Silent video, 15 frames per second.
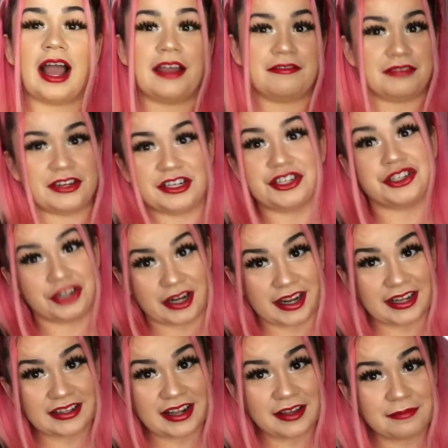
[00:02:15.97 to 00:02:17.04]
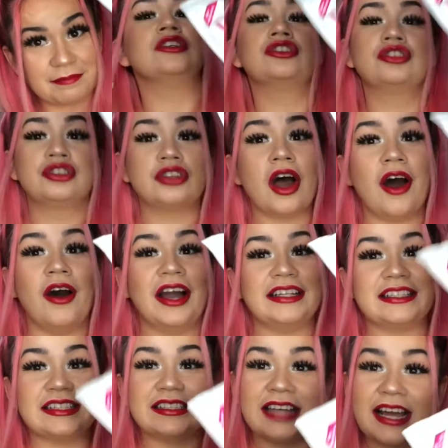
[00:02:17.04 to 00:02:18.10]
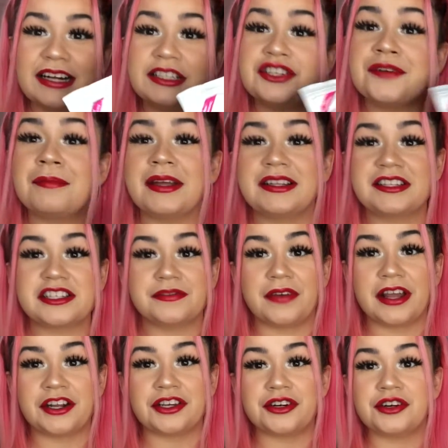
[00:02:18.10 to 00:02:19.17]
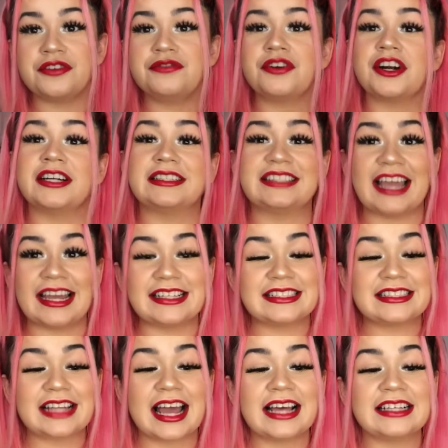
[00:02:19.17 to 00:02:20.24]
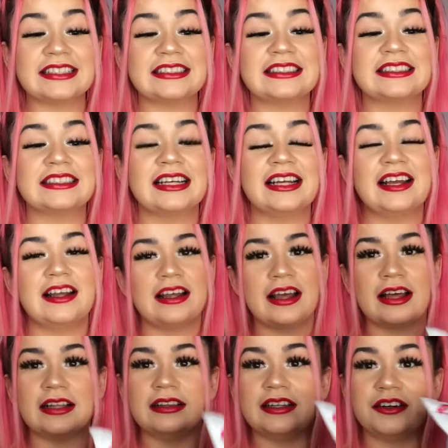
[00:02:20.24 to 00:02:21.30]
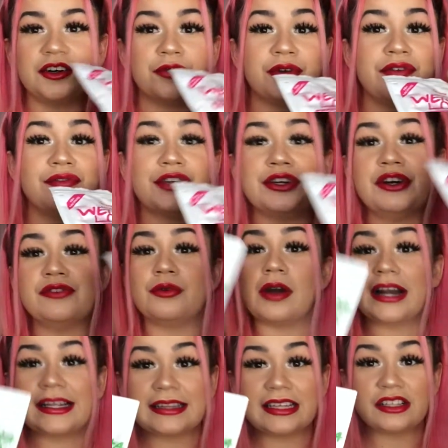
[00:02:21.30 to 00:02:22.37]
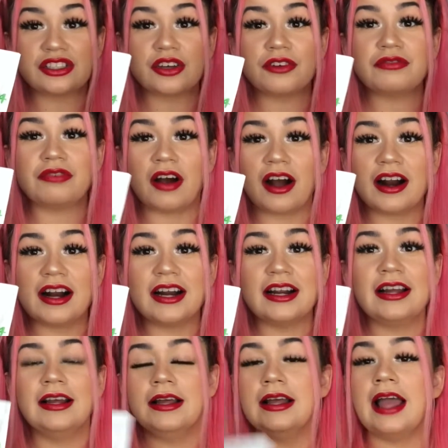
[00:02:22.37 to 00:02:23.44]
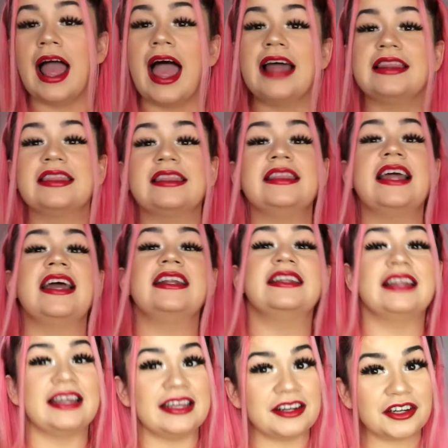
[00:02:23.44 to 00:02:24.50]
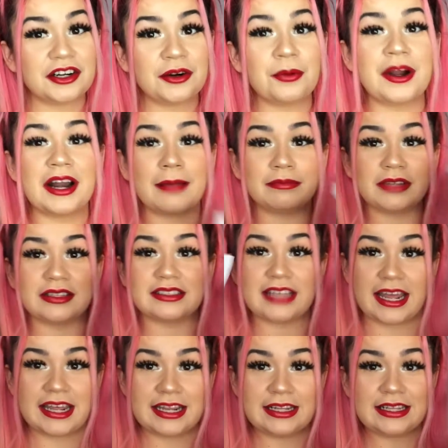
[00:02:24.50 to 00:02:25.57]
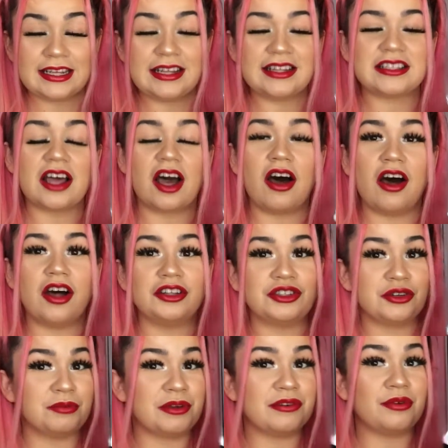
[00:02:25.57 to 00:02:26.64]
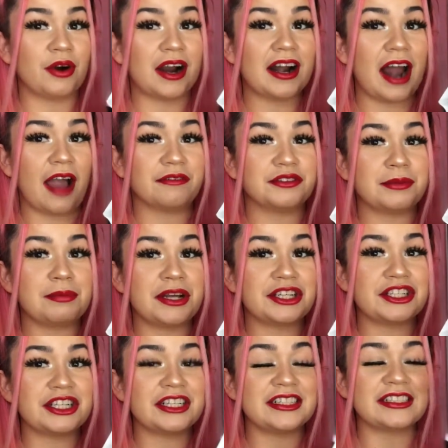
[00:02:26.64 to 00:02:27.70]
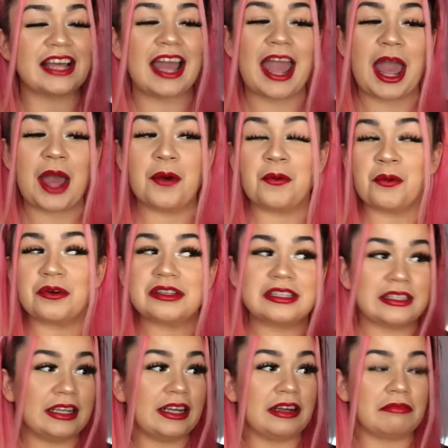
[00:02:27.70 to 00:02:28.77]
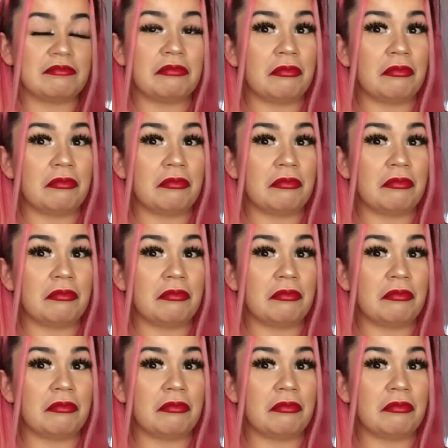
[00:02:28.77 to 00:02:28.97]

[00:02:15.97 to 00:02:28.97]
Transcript: I finish drinking them. So I decided to make this video for a taste test, a little review of what I think so far. And then later when I'm done taking these, I'll do before and after pictures and we'll see.